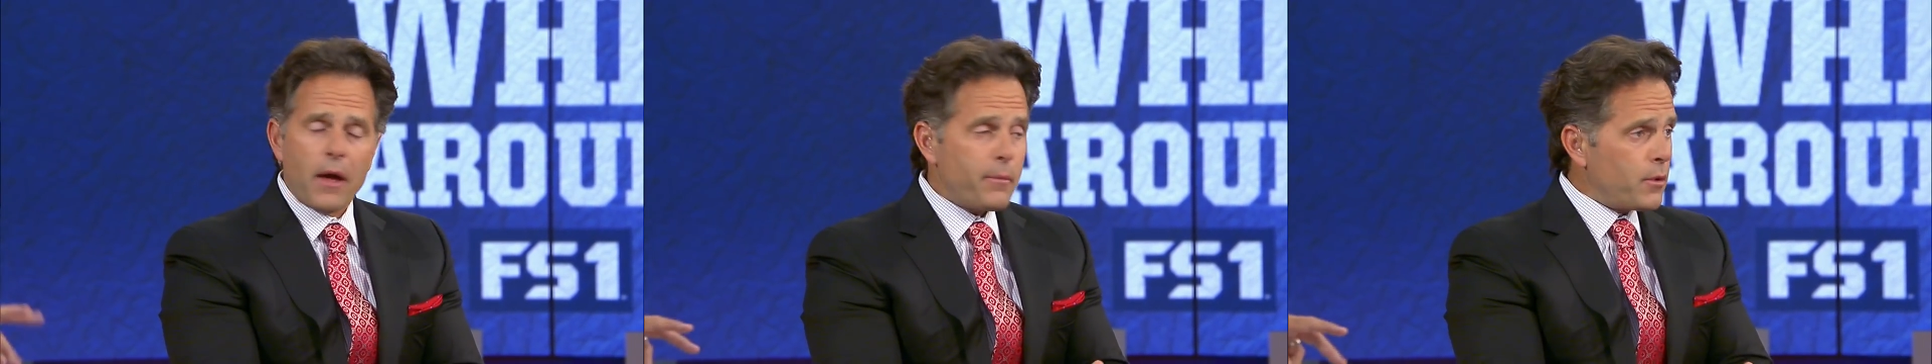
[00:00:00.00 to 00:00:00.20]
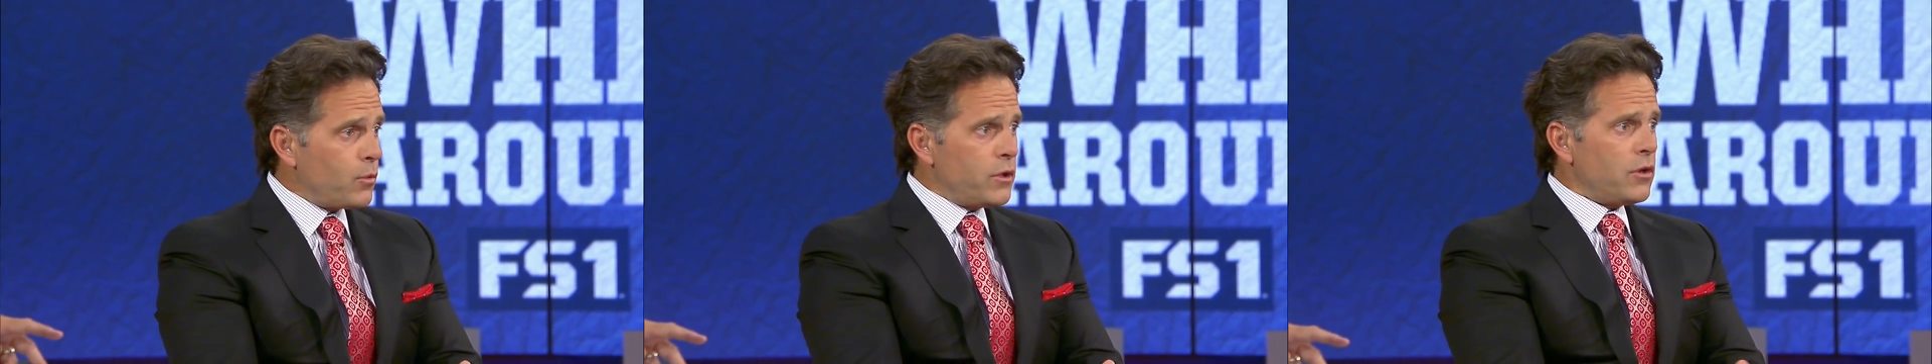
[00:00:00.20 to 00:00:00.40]

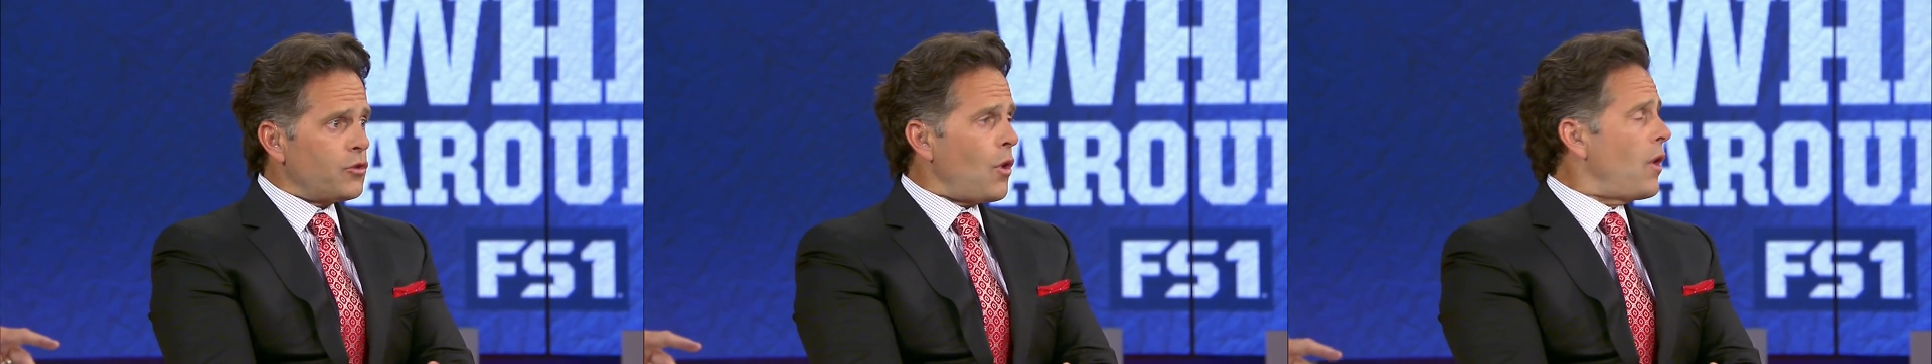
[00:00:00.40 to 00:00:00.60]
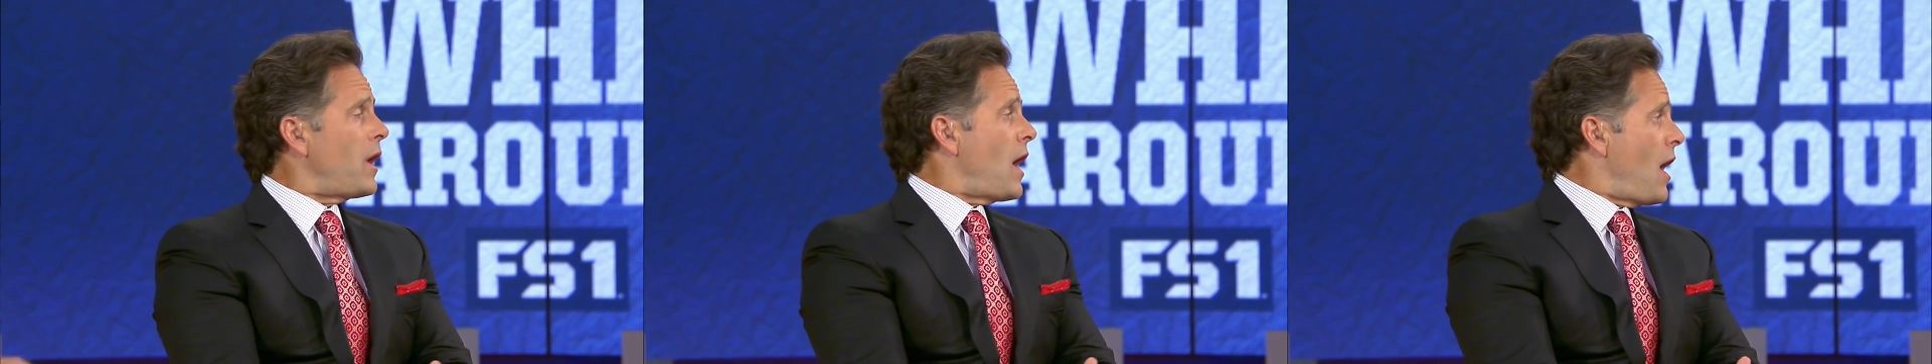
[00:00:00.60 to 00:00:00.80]
I mean, when you
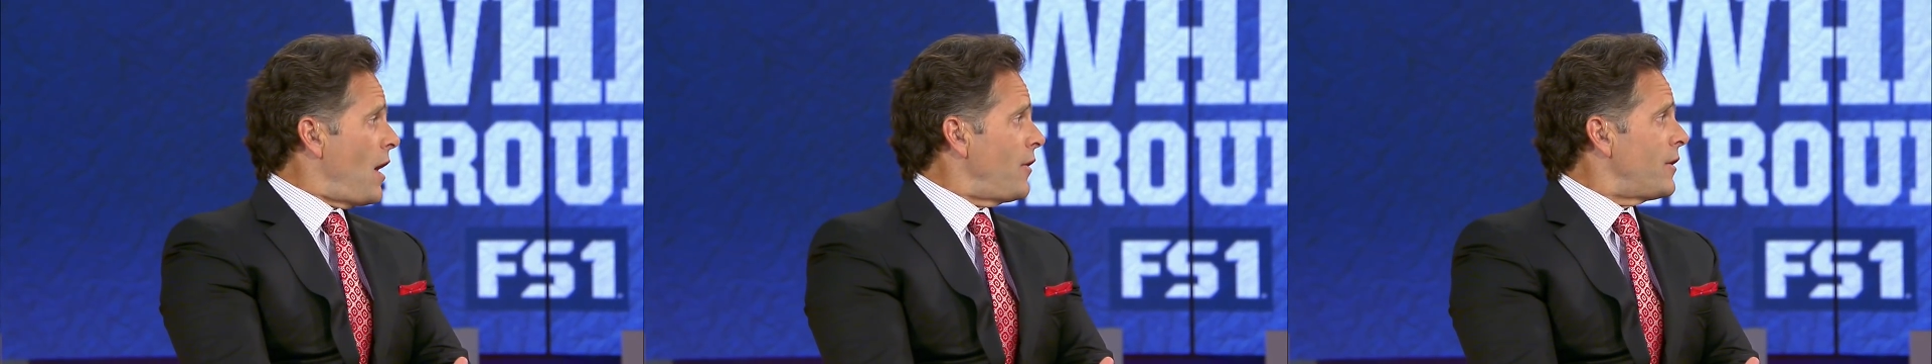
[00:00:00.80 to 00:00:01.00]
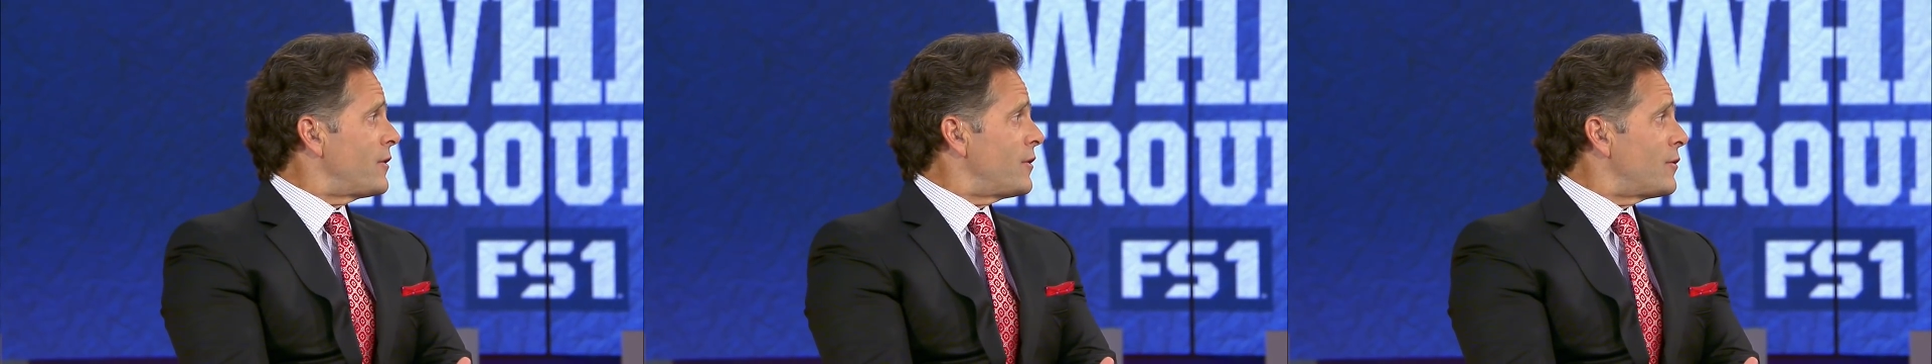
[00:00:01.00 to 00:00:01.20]
throw in
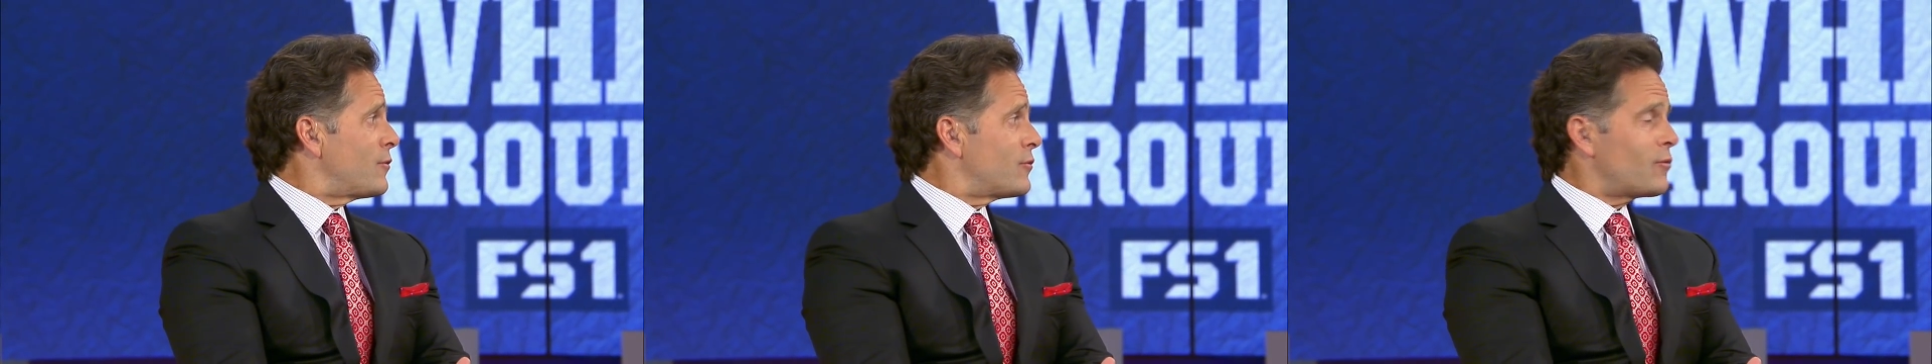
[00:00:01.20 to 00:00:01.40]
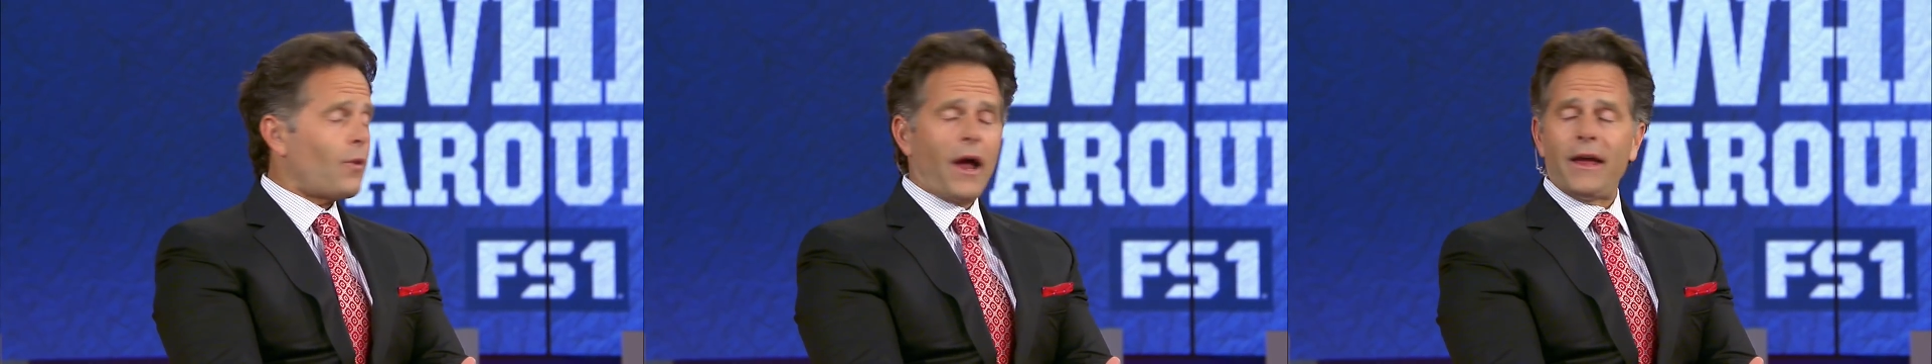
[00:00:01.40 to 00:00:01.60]
100, dude,
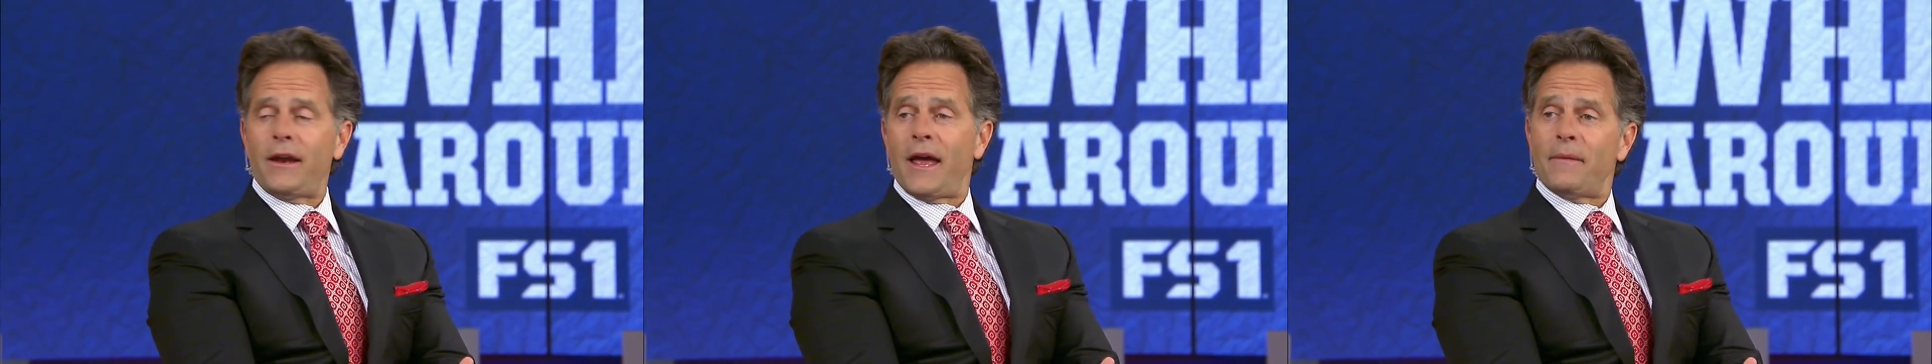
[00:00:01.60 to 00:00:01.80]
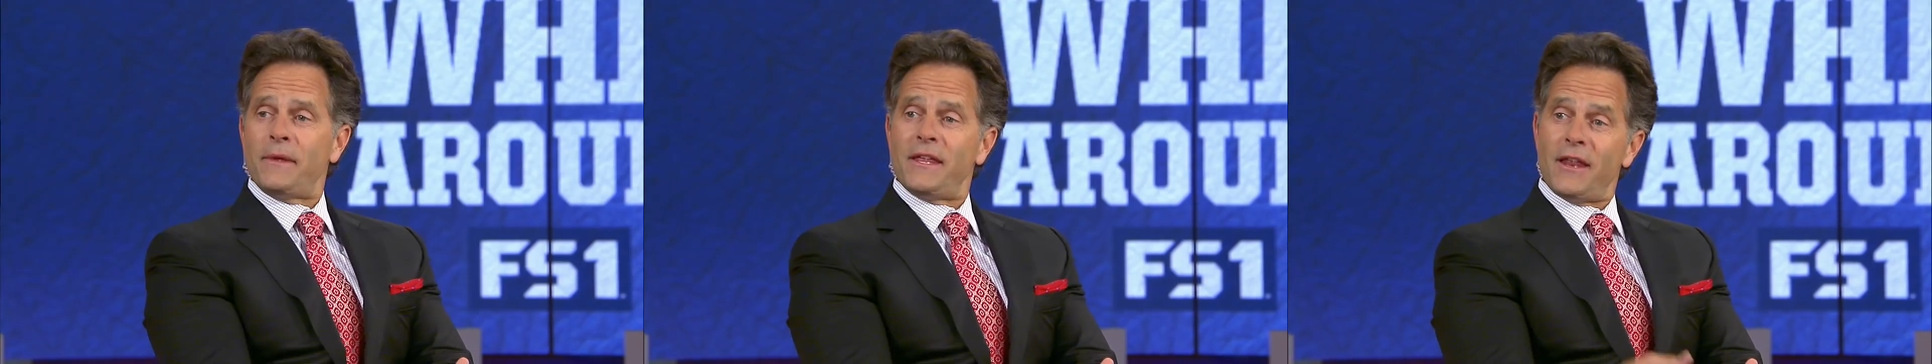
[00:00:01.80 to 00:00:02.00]
yep. right?
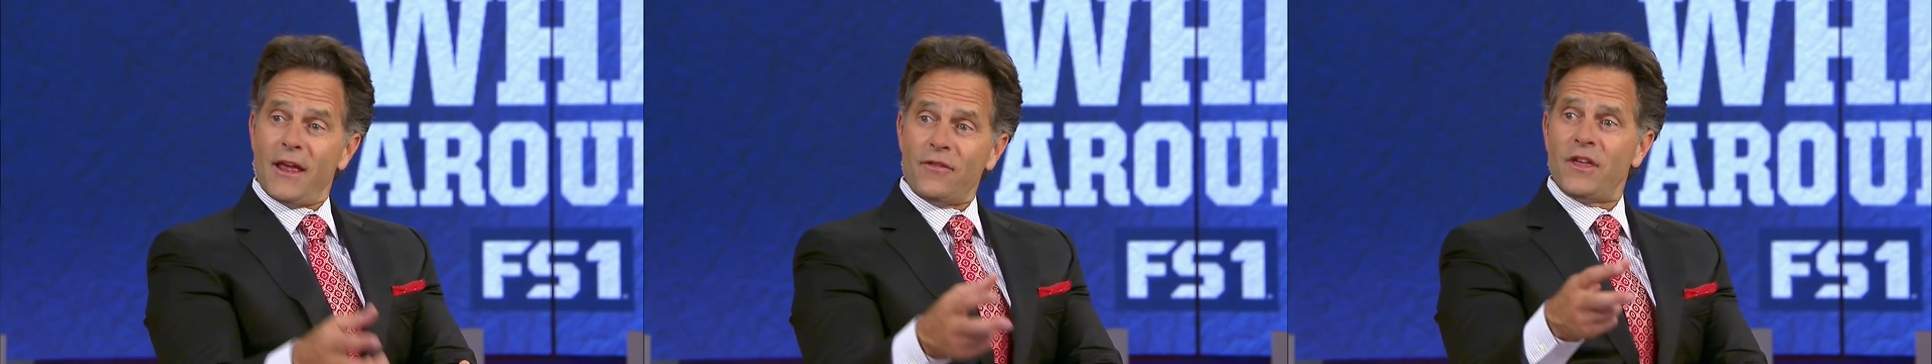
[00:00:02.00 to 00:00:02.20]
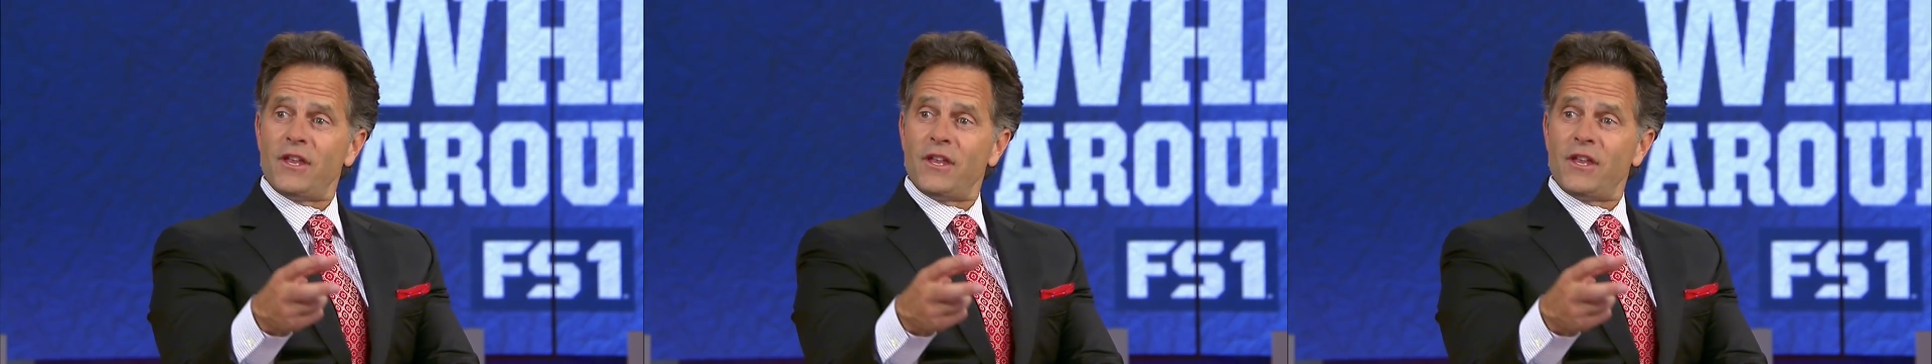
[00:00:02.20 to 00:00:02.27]
I mean, and